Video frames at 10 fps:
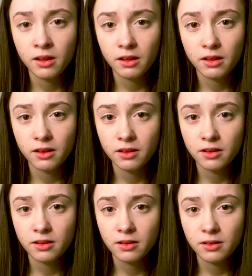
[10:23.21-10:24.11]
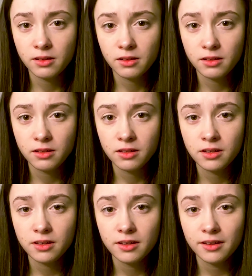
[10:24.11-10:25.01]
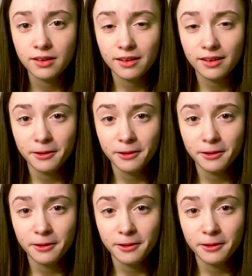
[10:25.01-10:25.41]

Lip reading: Nobody speaks.